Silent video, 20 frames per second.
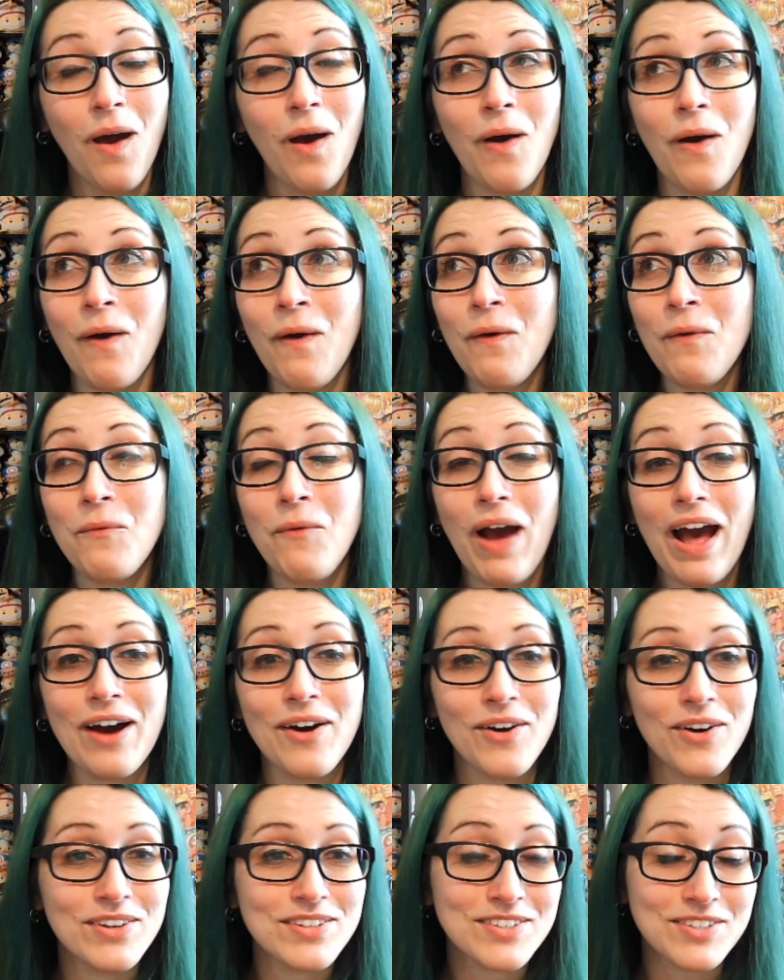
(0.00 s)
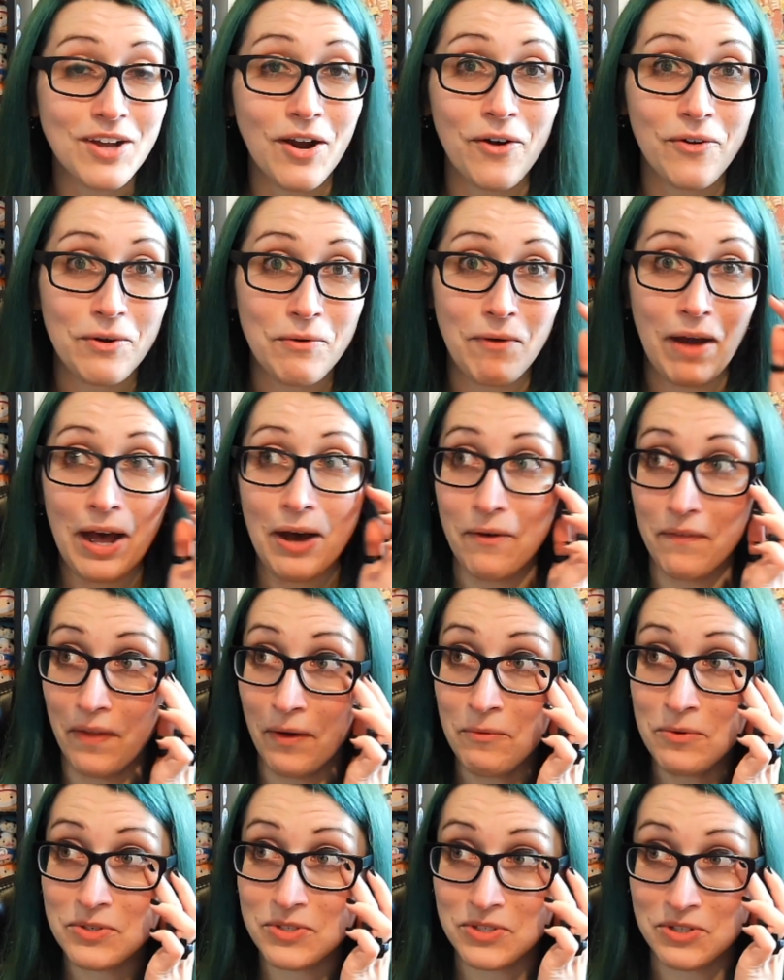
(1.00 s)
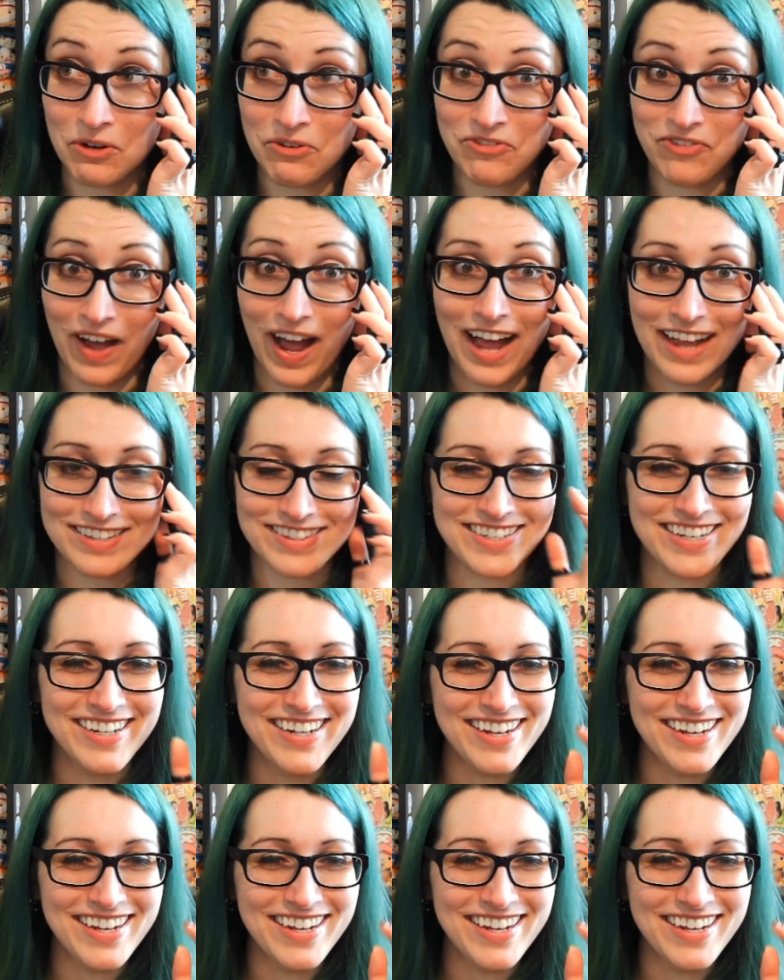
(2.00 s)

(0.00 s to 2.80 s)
Oh wow, oh sorry, wow, that was so fast.